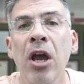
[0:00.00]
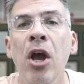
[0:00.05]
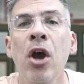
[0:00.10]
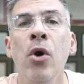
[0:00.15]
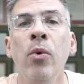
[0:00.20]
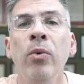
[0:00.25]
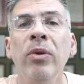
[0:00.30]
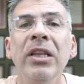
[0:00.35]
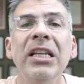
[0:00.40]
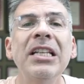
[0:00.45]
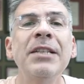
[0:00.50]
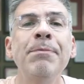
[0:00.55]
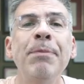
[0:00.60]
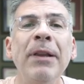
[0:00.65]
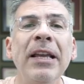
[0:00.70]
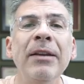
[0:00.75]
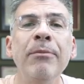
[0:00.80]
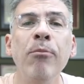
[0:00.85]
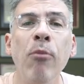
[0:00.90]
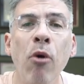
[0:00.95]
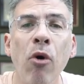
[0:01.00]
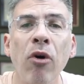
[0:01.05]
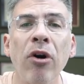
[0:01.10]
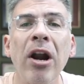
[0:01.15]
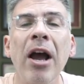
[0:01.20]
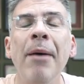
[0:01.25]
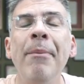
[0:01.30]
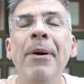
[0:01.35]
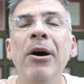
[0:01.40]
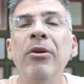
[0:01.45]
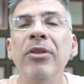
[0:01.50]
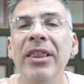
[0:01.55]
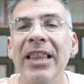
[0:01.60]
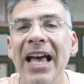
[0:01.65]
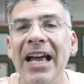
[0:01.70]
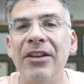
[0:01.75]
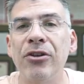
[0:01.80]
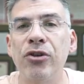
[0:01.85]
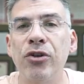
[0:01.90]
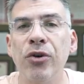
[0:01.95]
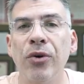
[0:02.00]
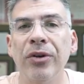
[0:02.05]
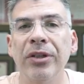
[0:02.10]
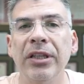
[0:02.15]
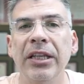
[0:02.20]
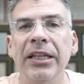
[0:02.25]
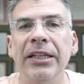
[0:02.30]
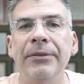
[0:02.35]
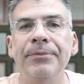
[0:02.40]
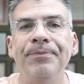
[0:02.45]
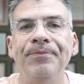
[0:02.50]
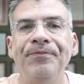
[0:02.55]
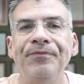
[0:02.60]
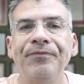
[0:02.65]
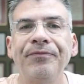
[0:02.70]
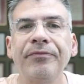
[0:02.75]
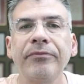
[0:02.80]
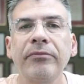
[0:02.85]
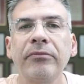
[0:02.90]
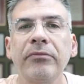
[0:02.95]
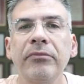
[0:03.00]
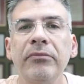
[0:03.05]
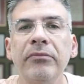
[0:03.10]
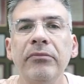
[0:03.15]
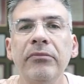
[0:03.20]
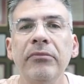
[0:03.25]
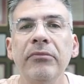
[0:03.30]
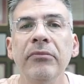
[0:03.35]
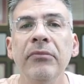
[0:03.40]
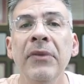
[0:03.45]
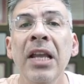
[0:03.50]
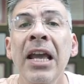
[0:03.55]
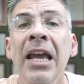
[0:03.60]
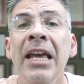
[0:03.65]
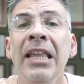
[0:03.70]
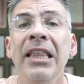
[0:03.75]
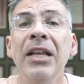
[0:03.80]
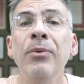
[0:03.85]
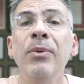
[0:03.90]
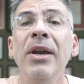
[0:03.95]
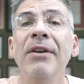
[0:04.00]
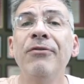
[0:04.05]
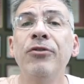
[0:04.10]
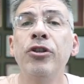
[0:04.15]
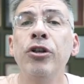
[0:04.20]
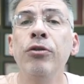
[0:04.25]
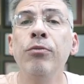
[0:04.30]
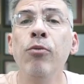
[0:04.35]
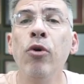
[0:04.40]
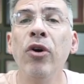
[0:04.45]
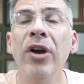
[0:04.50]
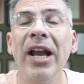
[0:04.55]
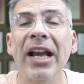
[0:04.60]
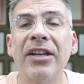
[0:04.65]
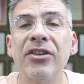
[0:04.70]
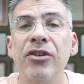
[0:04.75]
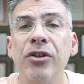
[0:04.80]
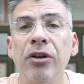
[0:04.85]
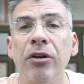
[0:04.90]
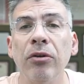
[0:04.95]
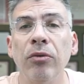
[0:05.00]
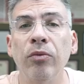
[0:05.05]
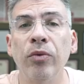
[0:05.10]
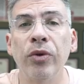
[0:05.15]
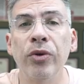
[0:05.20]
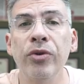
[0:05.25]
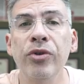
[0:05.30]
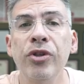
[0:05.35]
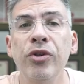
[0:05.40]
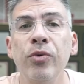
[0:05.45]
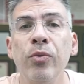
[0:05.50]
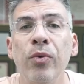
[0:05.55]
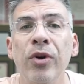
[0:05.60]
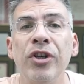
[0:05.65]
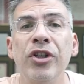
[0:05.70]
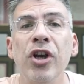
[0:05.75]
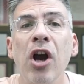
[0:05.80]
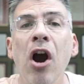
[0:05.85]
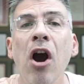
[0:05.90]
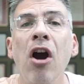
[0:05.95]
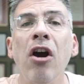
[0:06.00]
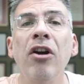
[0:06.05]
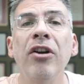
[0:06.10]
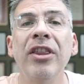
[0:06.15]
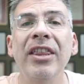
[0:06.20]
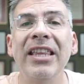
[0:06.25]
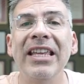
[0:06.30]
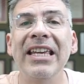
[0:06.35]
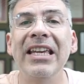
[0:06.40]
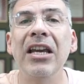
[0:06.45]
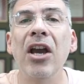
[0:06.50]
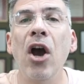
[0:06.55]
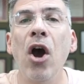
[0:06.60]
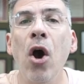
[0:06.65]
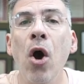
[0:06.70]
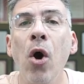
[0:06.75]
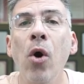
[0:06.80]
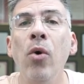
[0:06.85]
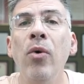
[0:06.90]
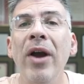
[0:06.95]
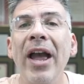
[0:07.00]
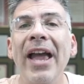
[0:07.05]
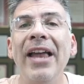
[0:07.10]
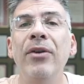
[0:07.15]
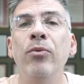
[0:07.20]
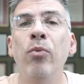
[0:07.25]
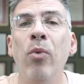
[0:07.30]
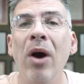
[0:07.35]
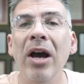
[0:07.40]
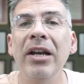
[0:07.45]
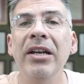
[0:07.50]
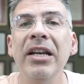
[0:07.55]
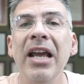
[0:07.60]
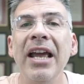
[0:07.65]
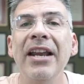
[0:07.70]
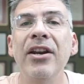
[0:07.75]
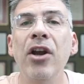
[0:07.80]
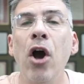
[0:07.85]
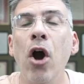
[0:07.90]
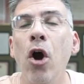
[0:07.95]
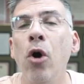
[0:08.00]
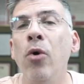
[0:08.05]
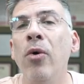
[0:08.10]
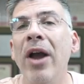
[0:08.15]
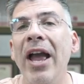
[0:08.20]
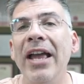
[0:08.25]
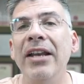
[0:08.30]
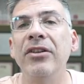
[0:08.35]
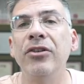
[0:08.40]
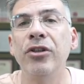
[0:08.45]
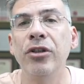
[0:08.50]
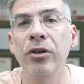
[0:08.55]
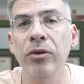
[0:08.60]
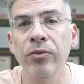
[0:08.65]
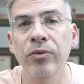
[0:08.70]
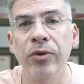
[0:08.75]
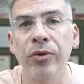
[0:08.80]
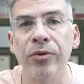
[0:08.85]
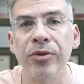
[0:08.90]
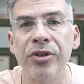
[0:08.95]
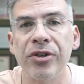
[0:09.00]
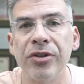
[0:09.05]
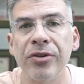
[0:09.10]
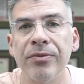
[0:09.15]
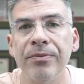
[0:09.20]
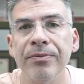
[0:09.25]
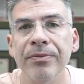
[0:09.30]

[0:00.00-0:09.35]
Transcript: We'll explain more about that shortly. Then we have two more external routes, which are the O N one and O N two routes.